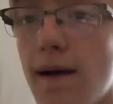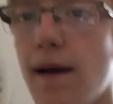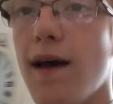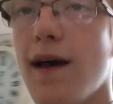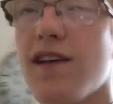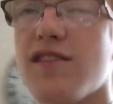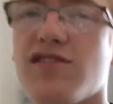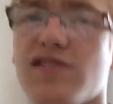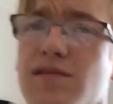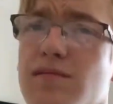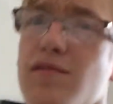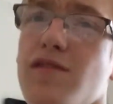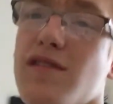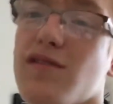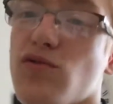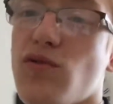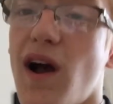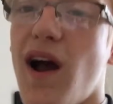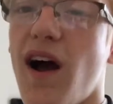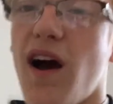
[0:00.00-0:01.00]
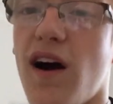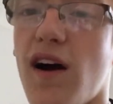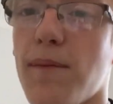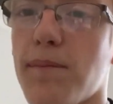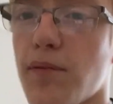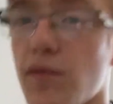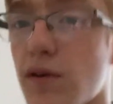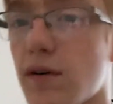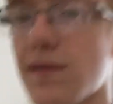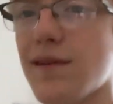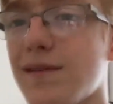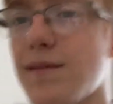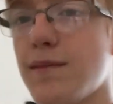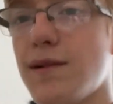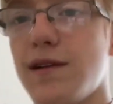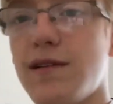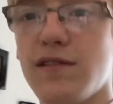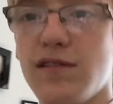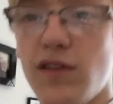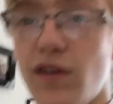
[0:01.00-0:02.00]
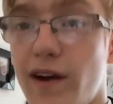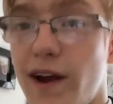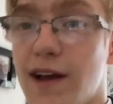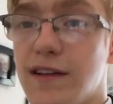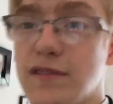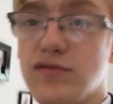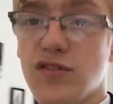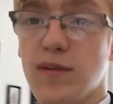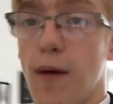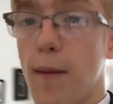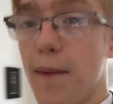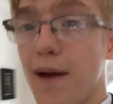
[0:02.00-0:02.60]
it's quite hard, but I mean, it's alright, I've tried my